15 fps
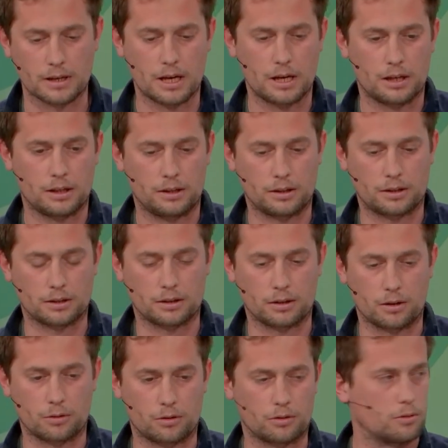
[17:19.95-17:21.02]
Mm -hmm. You can
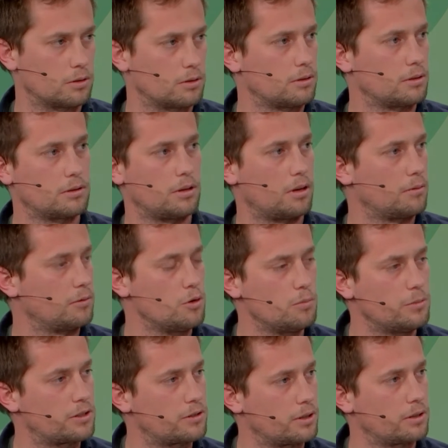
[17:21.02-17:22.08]
go to uh, new
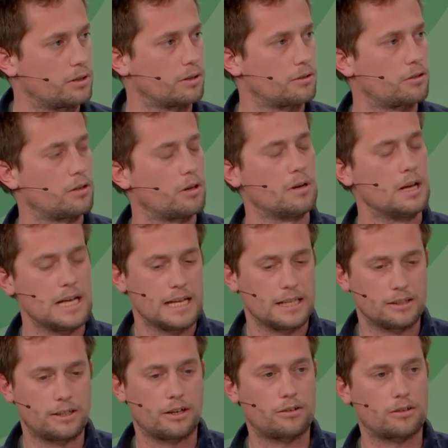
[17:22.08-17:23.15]
materials. So
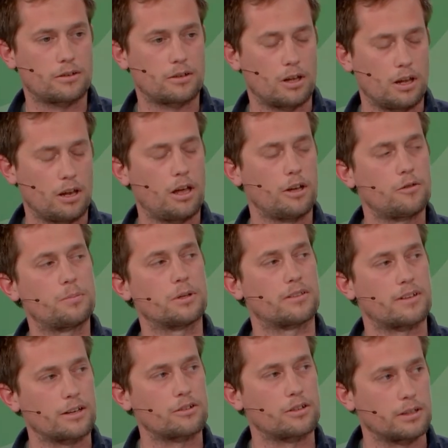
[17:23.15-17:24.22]
there's a lot of
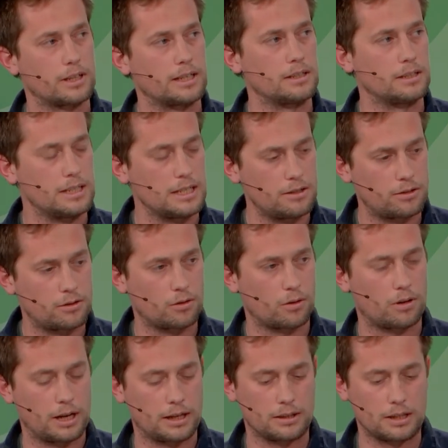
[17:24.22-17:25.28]
potential in these
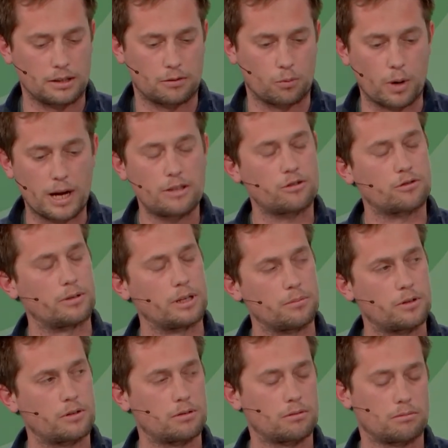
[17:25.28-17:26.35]
sort in these waste
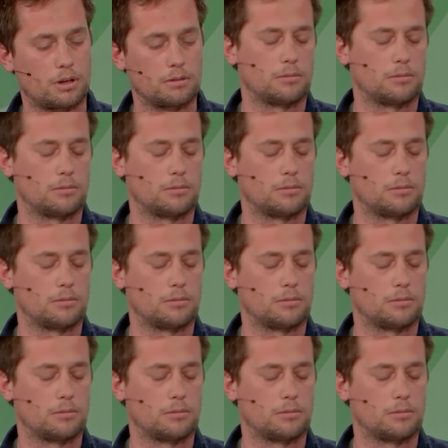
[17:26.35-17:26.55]
streams.